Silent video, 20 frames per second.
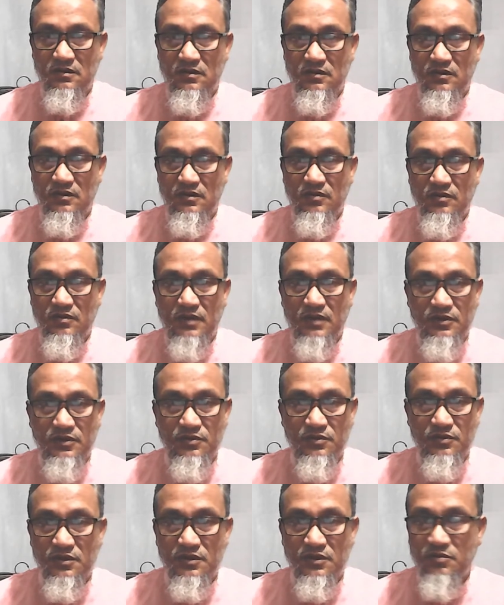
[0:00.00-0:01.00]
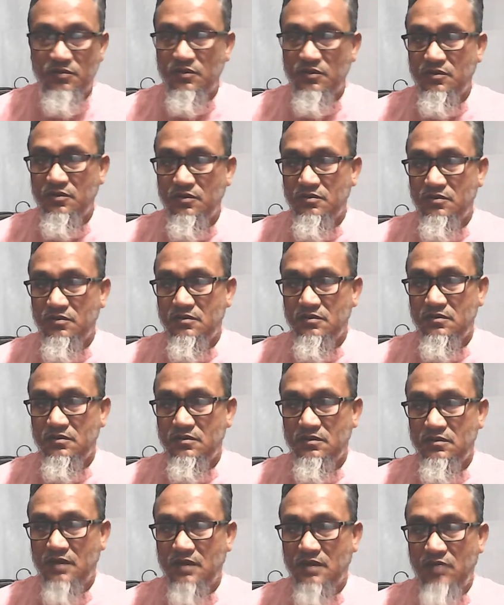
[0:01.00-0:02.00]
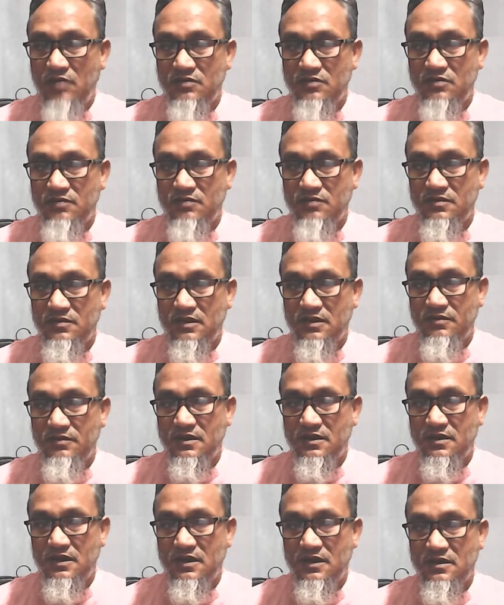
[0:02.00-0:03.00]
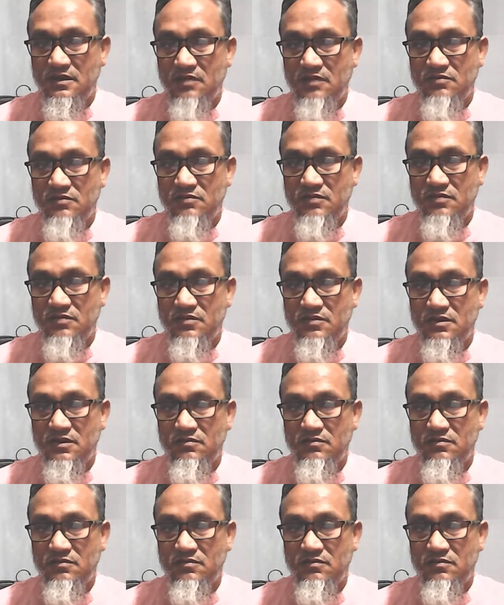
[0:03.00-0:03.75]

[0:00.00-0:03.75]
Why do you know countable noun and uncountable noun?